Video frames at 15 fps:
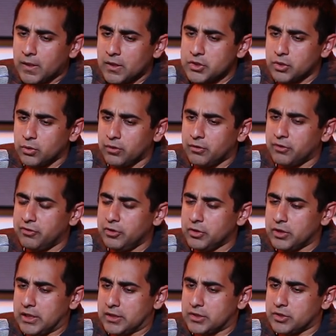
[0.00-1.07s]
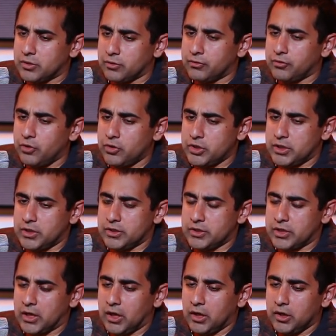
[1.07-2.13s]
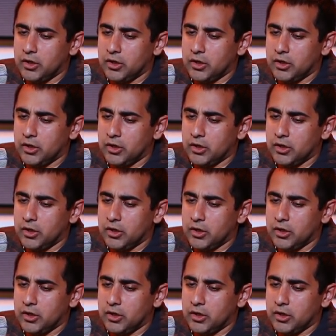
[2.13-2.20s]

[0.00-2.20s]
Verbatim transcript: So a few things. So first is,